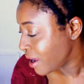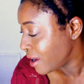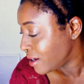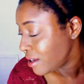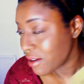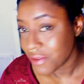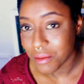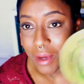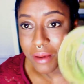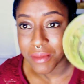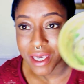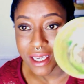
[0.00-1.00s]
Loving my
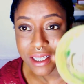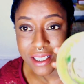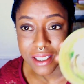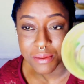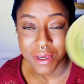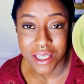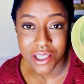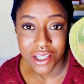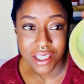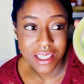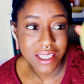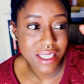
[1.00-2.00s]
mix, but as you
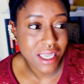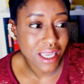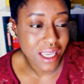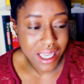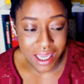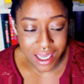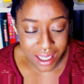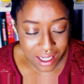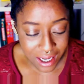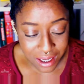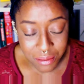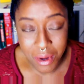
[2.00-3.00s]
can see,
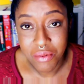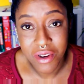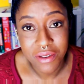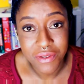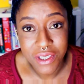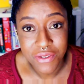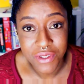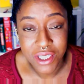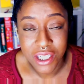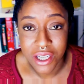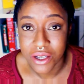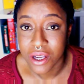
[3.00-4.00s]
like in my previous
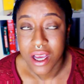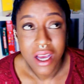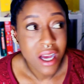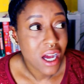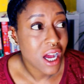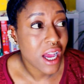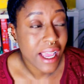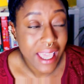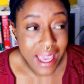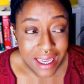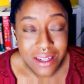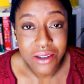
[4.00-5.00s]
video, I
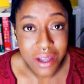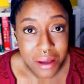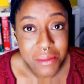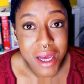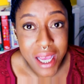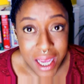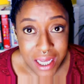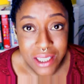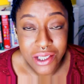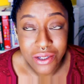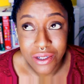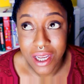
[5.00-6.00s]
cannot get my
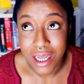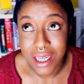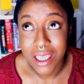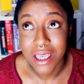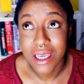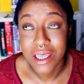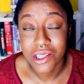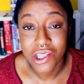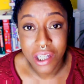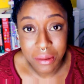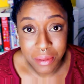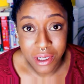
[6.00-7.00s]
hands on any
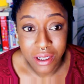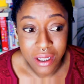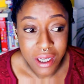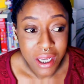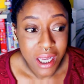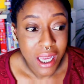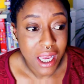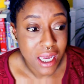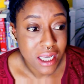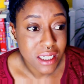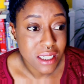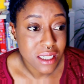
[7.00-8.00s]
Jebba,
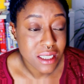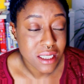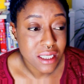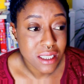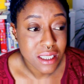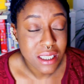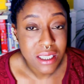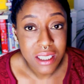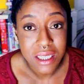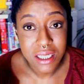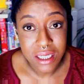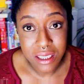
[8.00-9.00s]
and since I
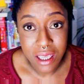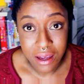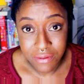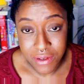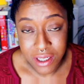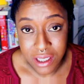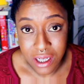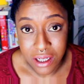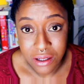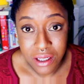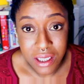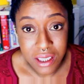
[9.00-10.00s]
did that video
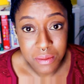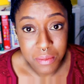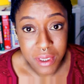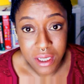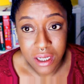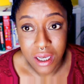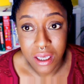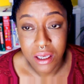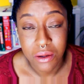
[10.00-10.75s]
it's been like a